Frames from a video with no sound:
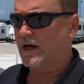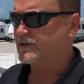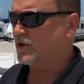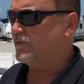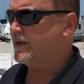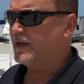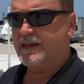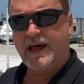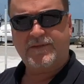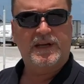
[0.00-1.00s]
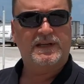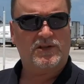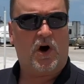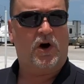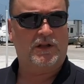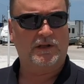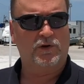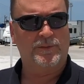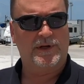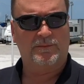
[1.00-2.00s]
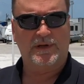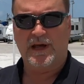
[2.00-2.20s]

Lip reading: So nothing is all aluminum.